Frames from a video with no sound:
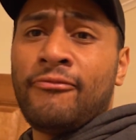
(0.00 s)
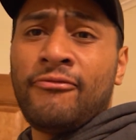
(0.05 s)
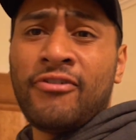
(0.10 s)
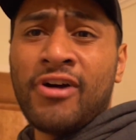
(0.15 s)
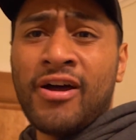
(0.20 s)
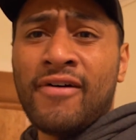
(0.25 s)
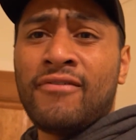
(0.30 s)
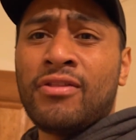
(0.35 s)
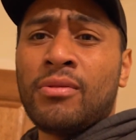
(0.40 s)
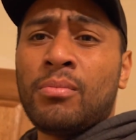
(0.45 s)

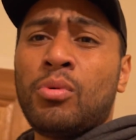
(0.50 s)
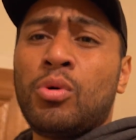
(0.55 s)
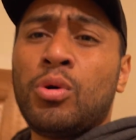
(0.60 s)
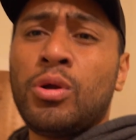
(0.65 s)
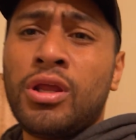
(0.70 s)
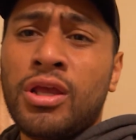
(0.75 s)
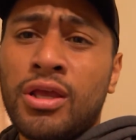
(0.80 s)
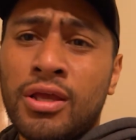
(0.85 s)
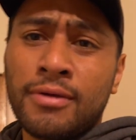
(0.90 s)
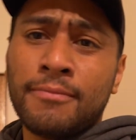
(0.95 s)
5 in the
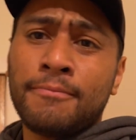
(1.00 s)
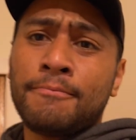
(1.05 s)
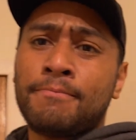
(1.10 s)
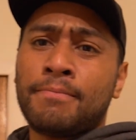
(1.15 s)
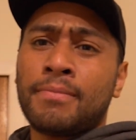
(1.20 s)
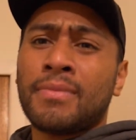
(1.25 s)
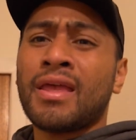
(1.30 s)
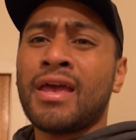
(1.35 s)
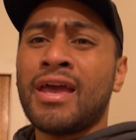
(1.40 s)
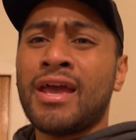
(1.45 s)
morning,
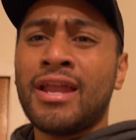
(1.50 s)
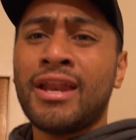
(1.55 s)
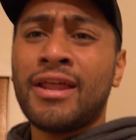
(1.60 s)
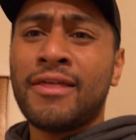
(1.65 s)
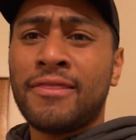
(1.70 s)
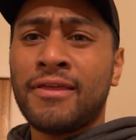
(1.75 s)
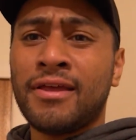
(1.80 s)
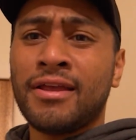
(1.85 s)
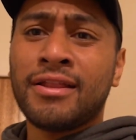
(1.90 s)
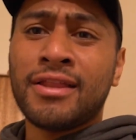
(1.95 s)
and I
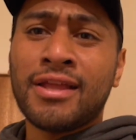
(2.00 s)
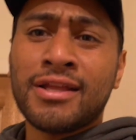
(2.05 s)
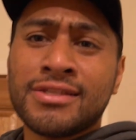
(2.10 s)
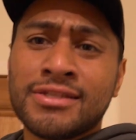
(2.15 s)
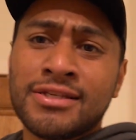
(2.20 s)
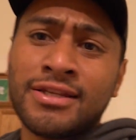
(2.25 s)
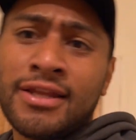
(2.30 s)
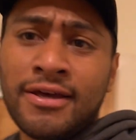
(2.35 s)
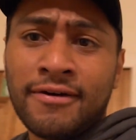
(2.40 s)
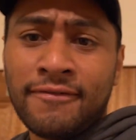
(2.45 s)
think
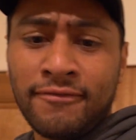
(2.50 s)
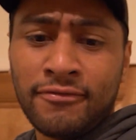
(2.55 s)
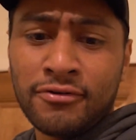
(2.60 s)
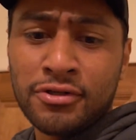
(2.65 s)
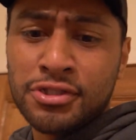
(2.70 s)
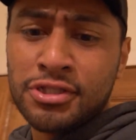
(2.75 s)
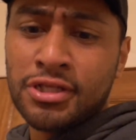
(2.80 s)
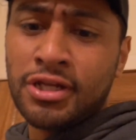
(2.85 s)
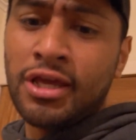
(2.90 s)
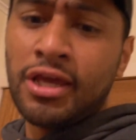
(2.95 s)
that's enough for
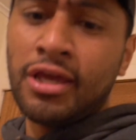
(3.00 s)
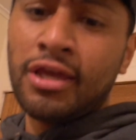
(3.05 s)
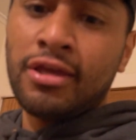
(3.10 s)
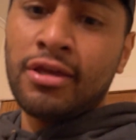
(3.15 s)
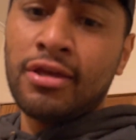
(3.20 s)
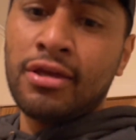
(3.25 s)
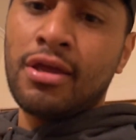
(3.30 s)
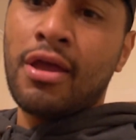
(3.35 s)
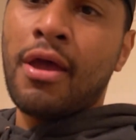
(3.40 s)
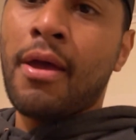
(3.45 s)
today.
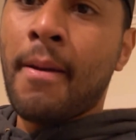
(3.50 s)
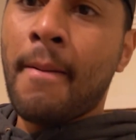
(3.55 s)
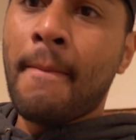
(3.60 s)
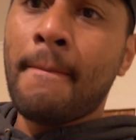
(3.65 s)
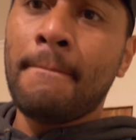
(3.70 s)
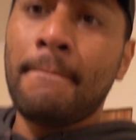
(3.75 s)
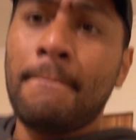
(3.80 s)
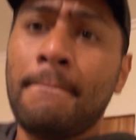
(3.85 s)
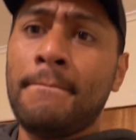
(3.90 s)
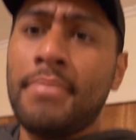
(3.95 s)

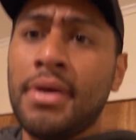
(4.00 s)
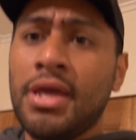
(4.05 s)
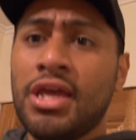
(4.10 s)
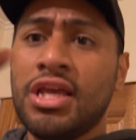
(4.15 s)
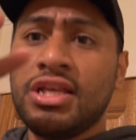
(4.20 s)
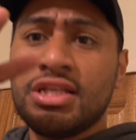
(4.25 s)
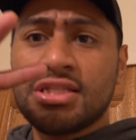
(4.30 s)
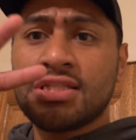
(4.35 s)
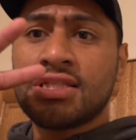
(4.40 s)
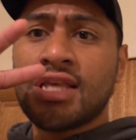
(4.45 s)

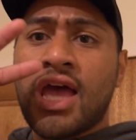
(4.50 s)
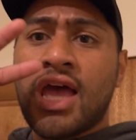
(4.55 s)
Peace